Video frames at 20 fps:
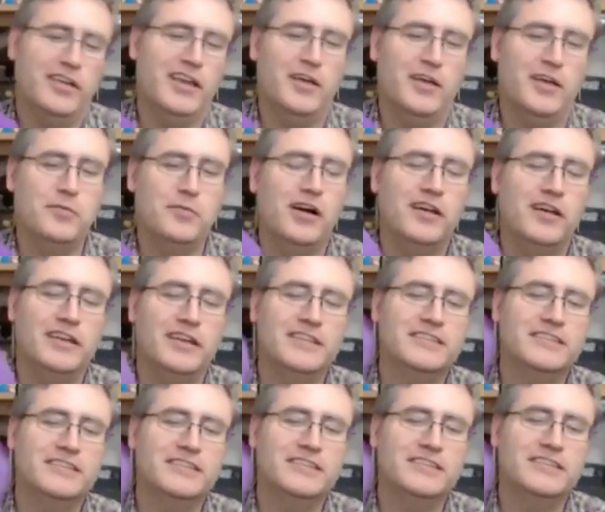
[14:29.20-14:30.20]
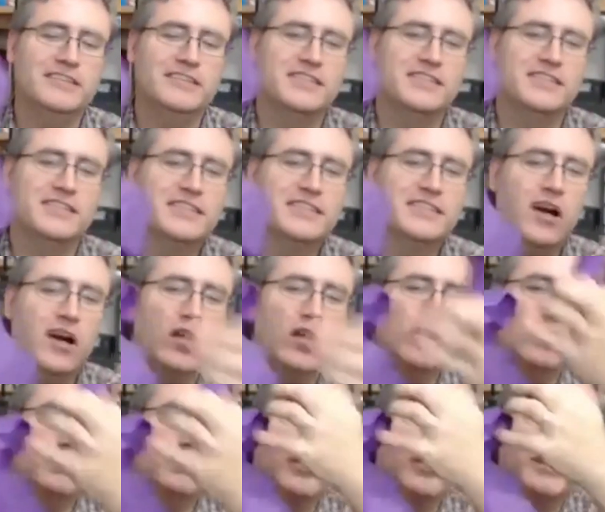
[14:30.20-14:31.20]
well, it's a hollow print. I
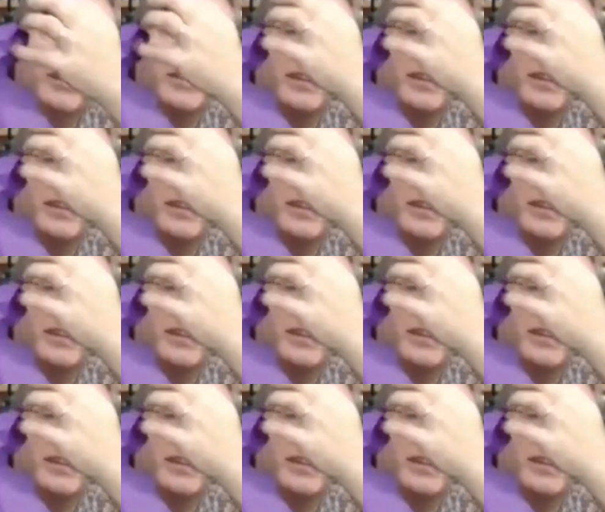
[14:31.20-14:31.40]
printed this